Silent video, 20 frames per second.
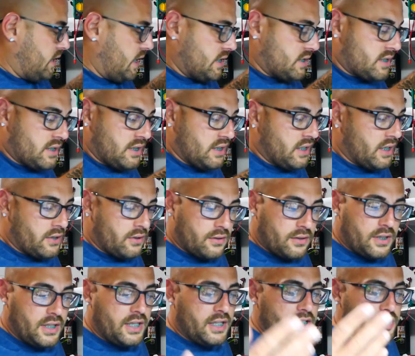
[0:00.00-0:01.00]
it's
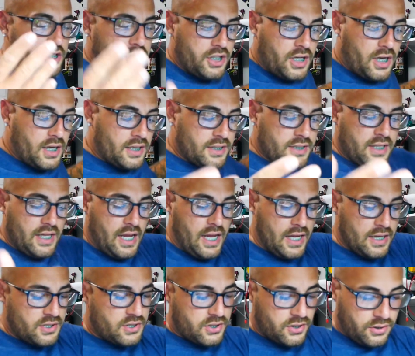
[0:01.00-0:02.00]
literally just
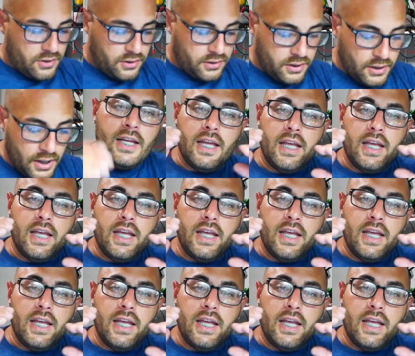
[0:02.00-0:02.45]
as good.